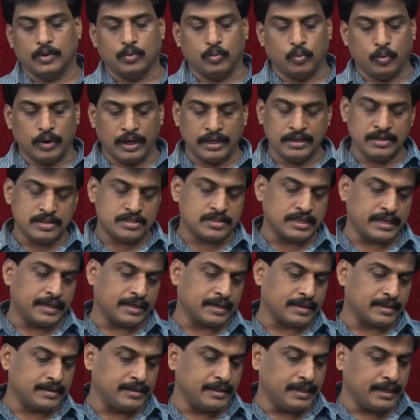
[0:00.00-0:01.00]
Once
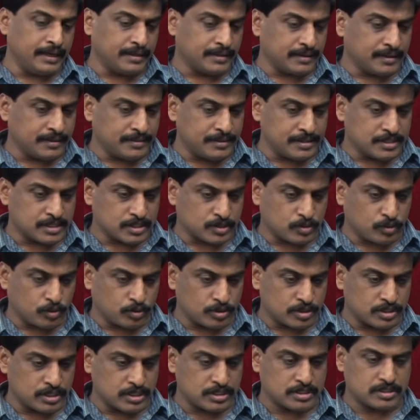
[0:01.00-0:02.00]
I created this
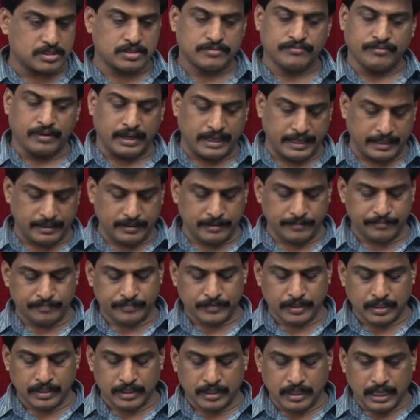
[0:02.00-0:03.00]
courses file,
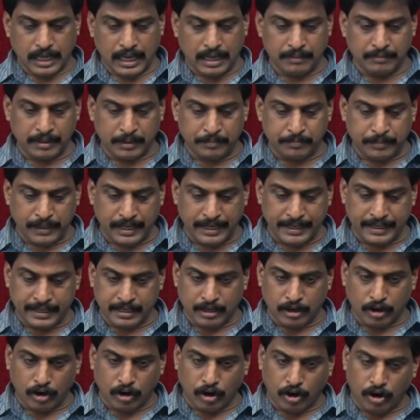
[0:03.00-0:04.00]
I am
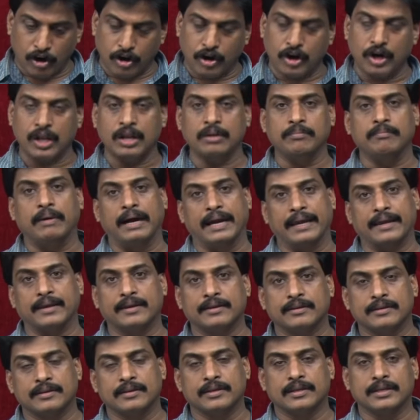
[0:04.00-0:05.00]
applying all
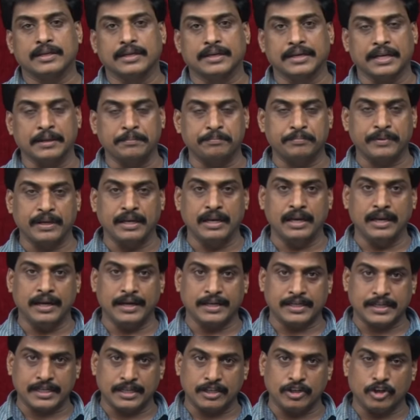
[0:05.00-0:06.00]
my grep
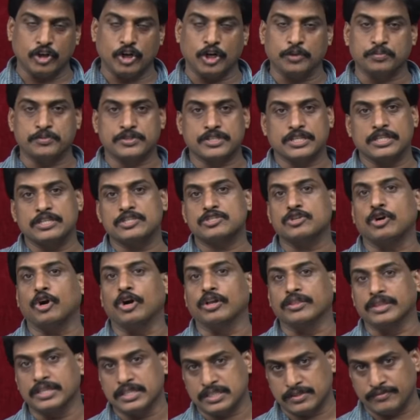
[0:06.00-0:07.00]
related options
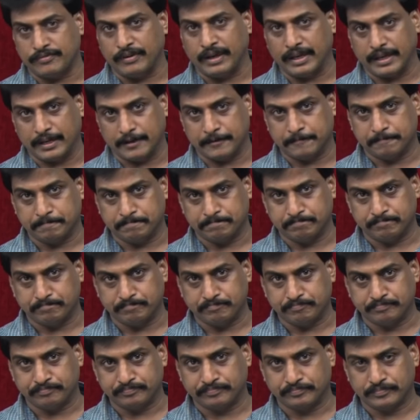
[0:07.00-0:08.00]
on this file.
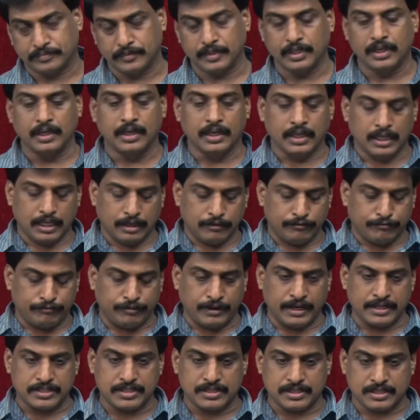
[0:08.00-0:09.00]

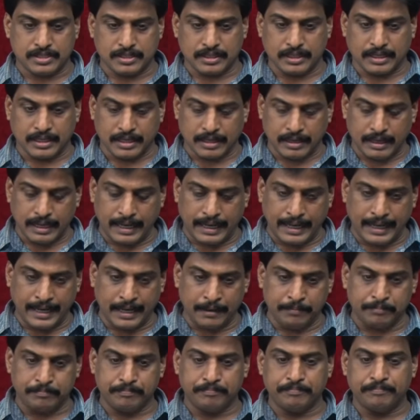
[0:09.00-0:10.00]
First
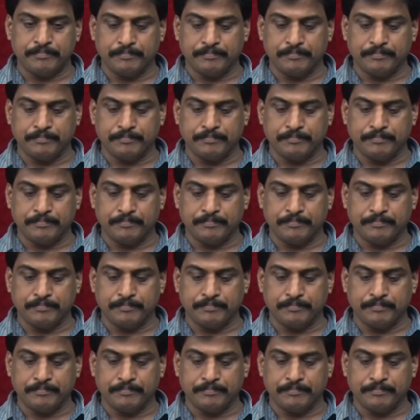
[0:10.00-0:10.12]
grep,